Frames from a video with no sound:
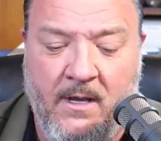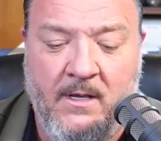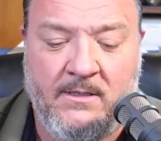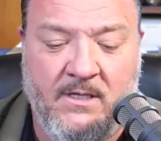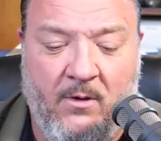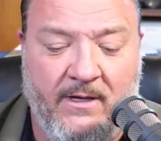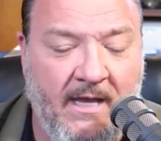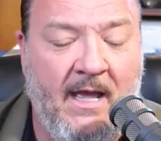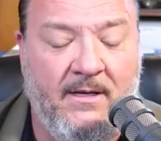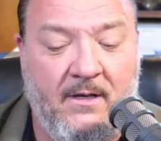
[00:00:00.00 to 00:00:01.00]
So
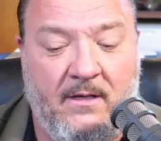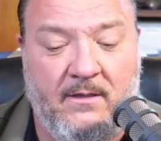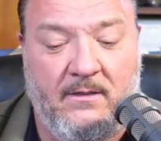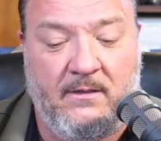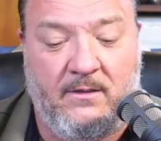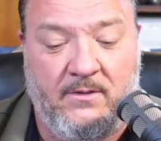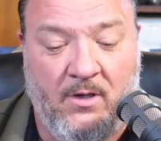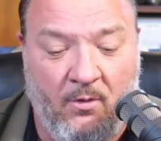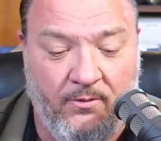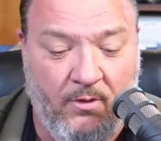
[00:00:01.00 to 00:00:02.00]
again, you
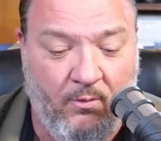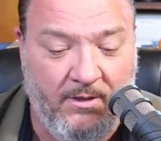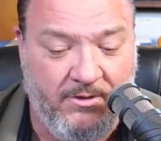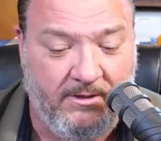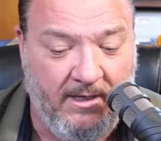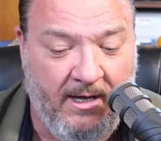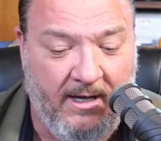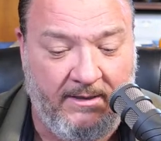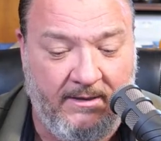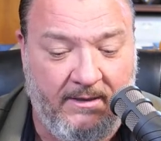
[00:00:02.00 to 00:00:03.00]
don't know what you
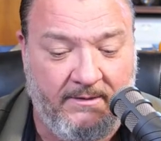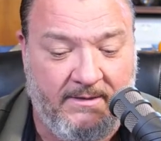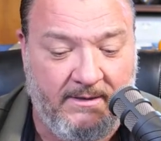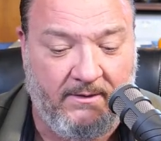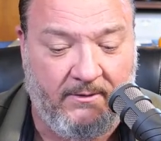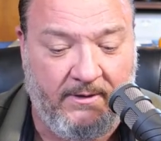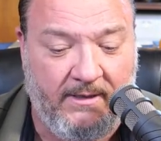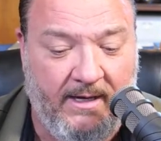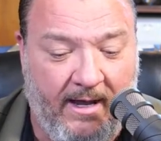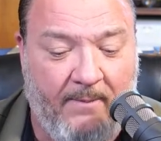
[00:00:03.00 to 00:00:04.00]
got until it
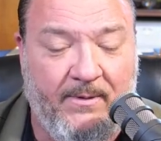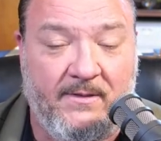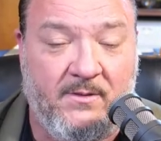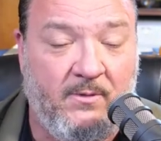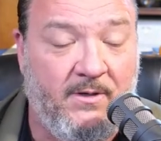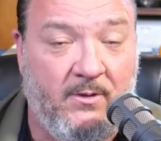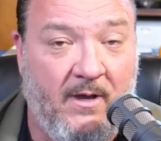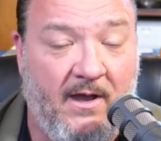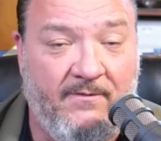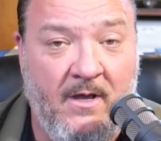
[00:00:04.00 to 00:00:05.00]
happens, and whether you
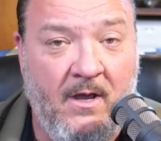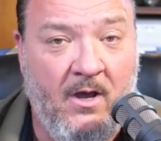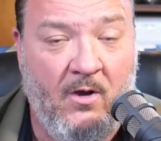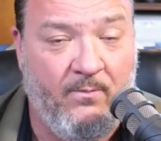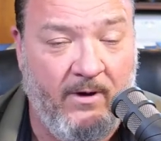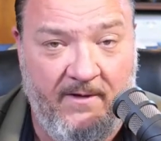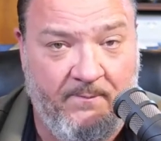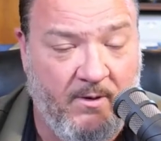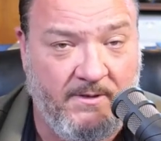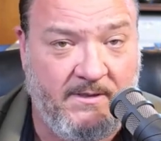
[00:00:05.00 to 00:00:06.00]
have a brave
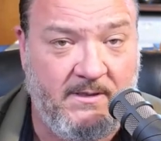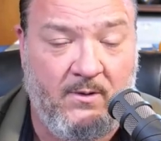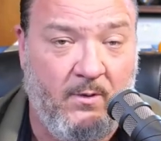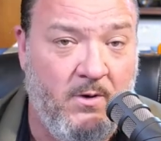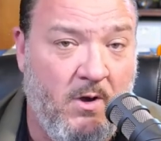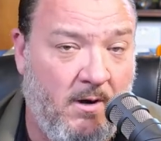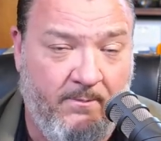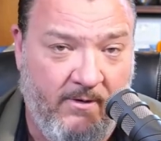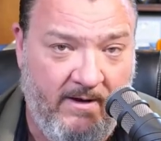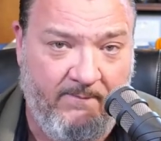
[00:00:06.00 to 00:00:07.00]
person or not
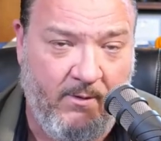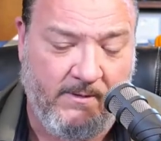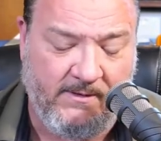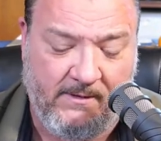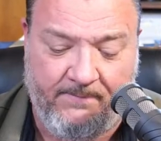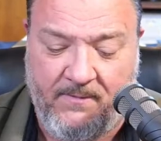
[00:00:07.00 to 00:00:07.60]
brave person.